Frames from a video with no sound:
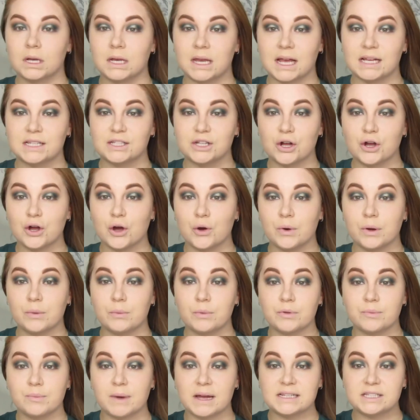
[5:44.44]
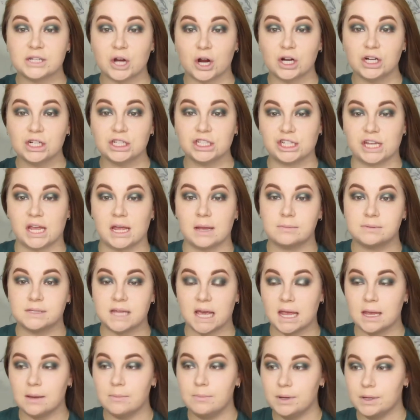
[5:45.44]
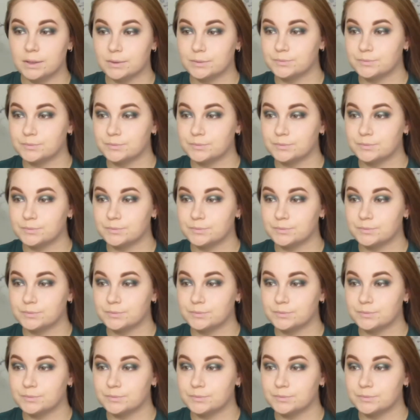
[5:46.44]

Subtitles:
Next, I'll go in with my Tarte Shape Tape.